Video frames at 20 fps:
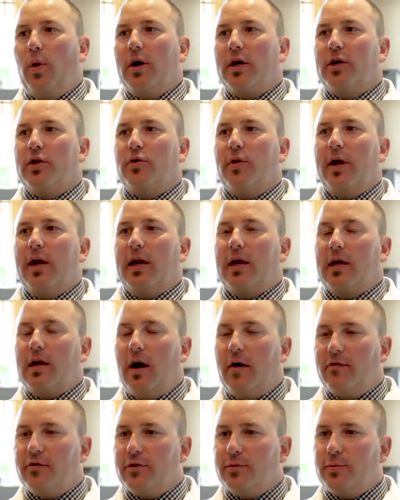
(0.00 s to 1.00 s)
want to create a
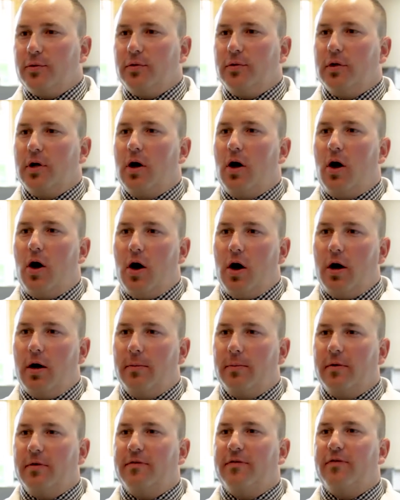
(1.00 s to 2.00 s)
comfortable,
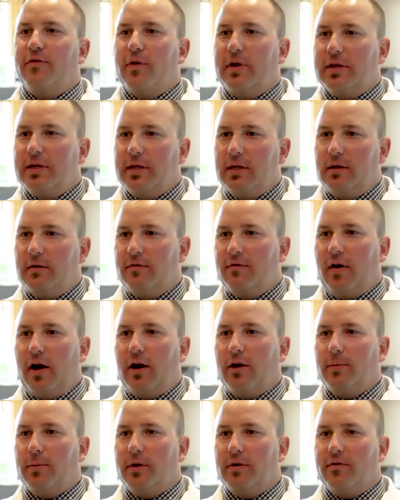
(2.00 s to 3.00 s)
calm, friendly
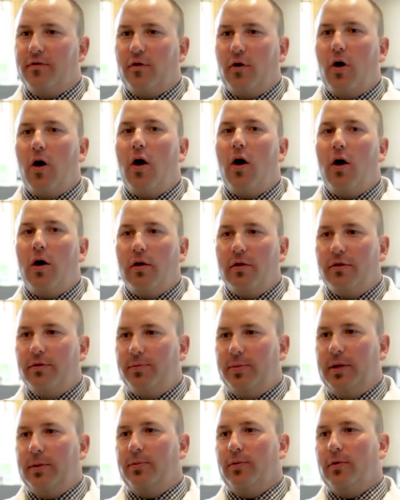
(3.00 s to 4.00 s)
environment for all the
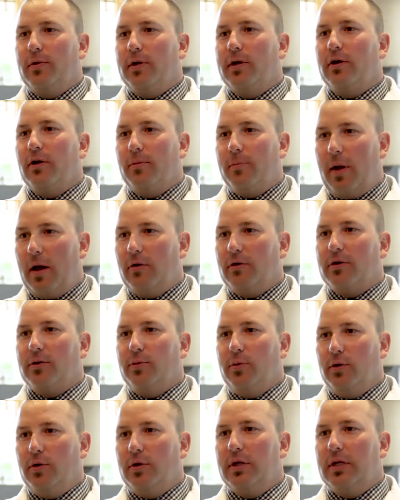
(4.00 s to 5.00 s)
people in our mountain
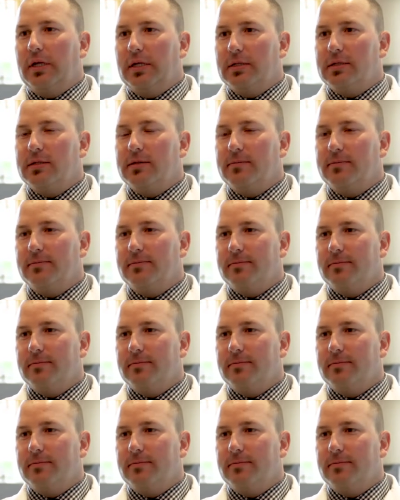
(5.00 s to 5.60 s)
communities.